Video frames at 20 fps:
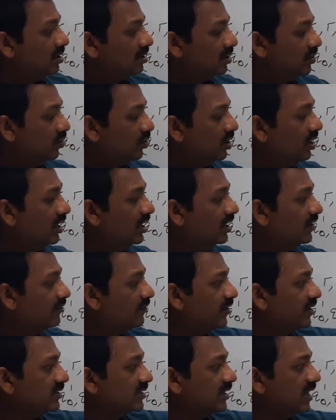The only
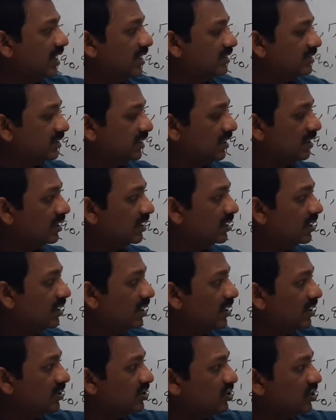difference lies in
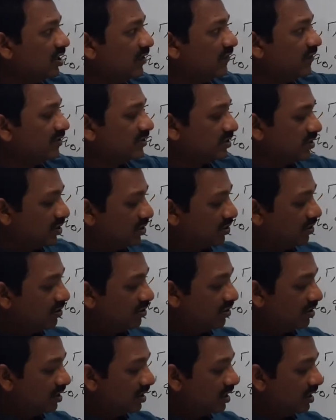here, instead of
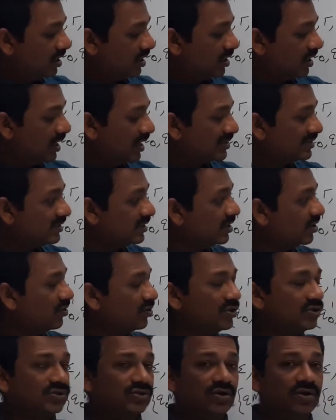s0, here
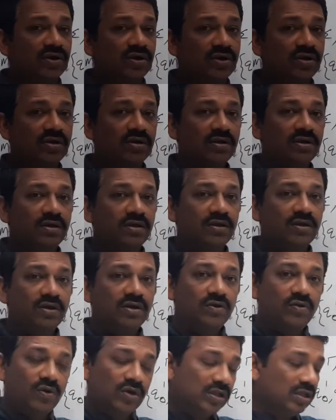x0 is on
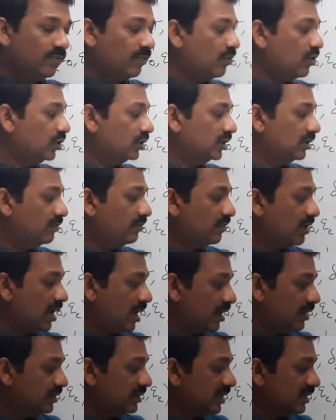the bottom,
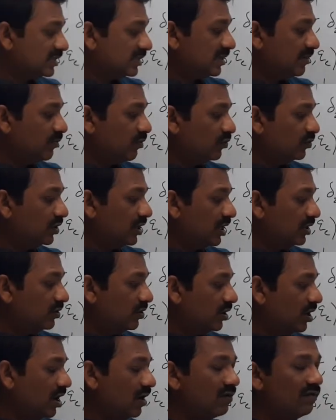and just above that
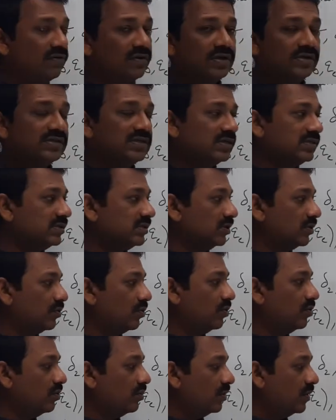you have
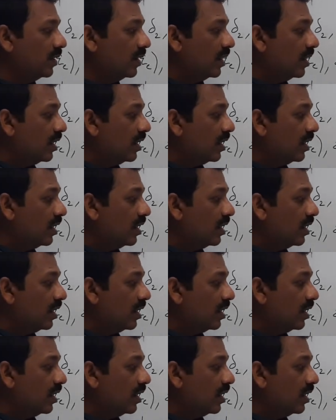z0.